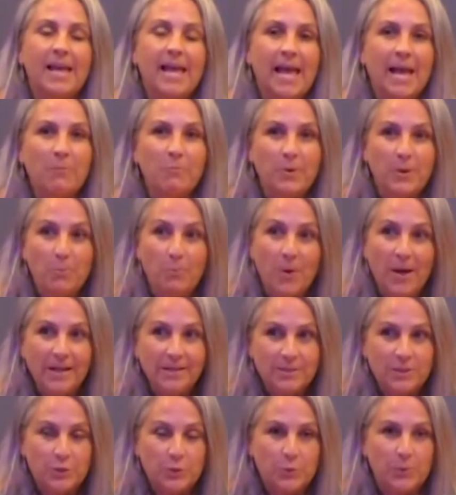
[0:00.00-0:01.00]
And we
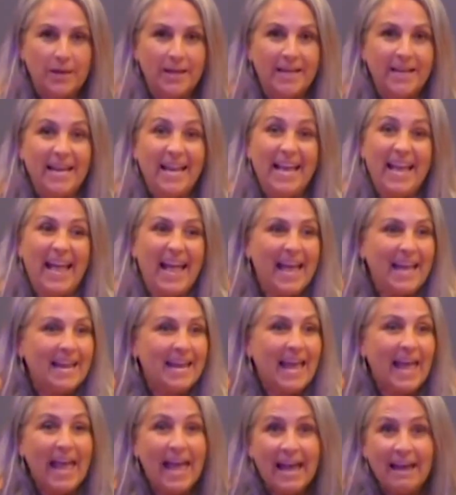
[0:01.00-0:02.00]
went to it,
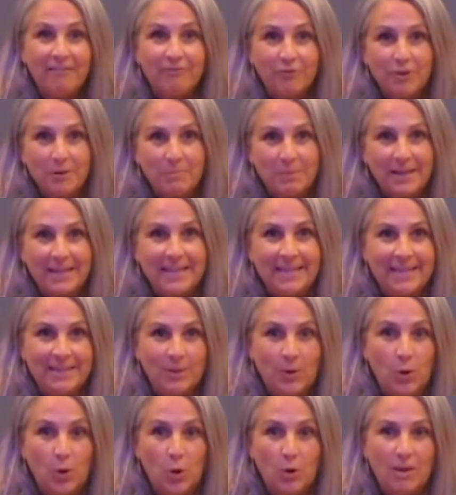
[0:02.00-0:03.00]
and everybody in
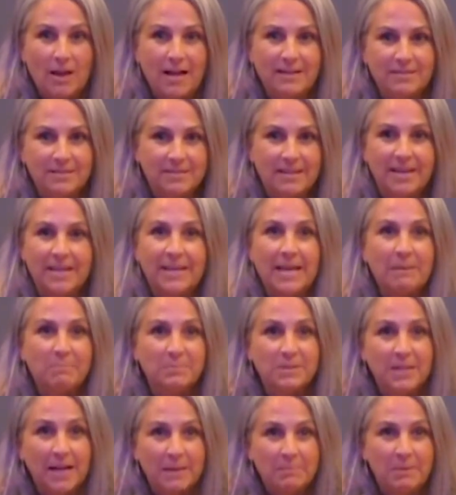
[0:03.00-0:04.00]
the whole class is like,
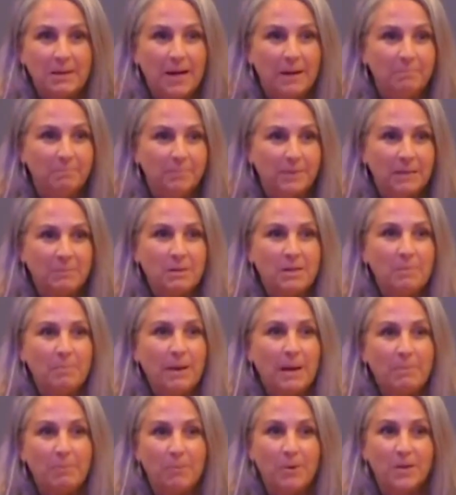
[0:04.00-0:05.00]
yep, sign me up. Give me the
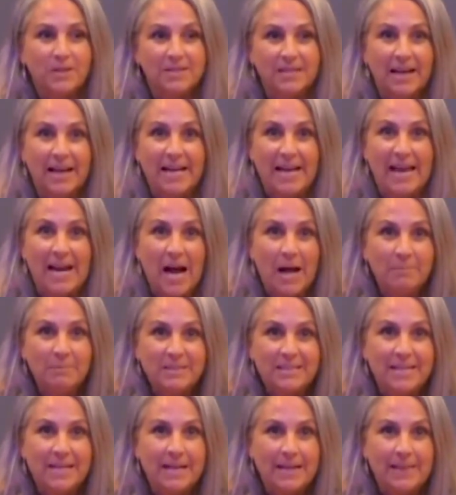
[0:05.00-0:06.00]
paperwork, sign. And I'm
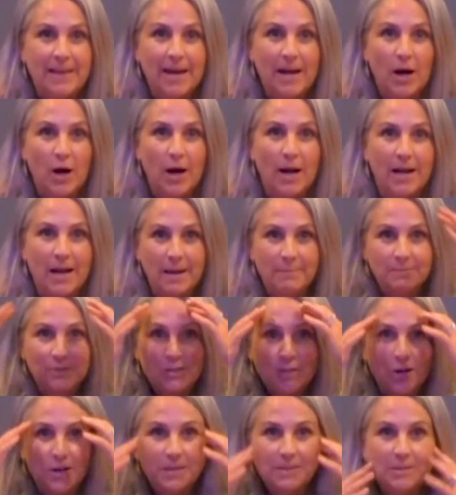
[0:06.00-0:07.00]
sitting there and I'm
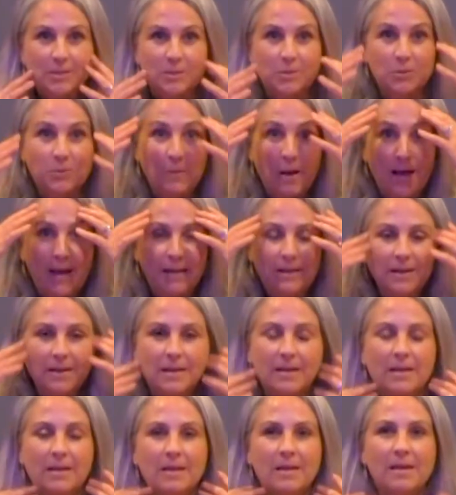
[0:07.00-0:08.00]
starting to sweat
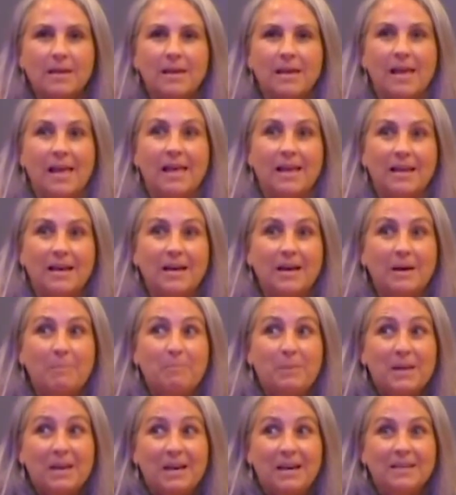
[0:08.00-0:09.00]

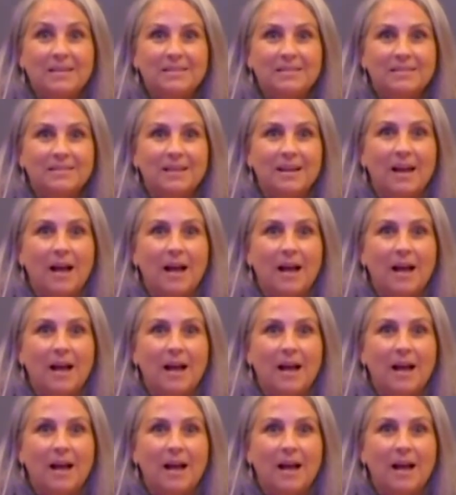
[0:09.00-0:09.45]
because